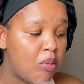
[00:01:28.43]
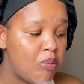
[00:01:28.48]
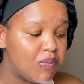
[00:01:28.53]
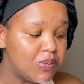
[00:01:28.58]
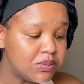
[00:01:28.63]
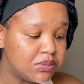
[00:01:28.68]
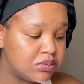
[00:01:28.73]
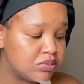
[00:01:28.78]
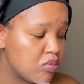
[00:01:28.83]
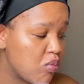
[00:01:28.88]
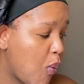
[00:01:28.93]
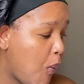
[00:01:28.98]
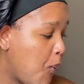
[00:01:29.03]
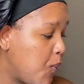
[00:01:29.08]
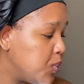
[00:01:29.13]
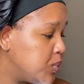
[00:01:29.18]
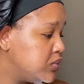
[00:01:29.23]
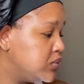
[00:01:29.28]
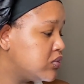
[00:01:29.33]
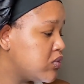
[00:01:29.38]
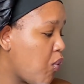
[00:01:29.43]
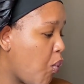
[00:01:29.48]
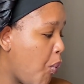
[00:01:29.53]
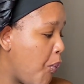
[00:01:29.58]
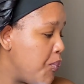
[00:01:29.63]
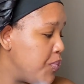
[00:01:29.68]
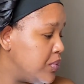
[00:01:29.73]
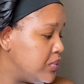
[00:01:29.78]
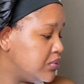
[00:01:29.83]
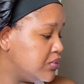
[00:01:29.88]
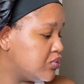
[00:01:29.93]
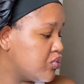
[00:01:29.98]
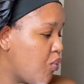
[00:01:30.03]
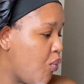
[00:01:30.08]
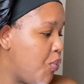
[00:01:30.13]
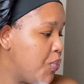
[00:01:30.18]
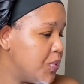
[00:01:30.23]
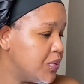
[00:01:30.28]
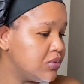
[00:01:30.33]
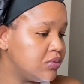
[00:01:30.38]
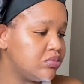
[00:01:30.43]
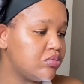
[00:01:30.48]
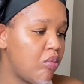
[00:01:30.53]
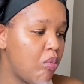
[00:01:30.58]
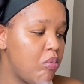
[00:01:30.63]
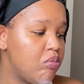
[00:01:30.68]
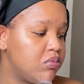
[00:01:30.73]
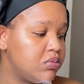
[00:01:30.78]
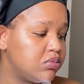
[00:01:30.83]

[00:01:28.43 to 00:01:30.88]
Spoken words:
Mm, mm, mm, mm.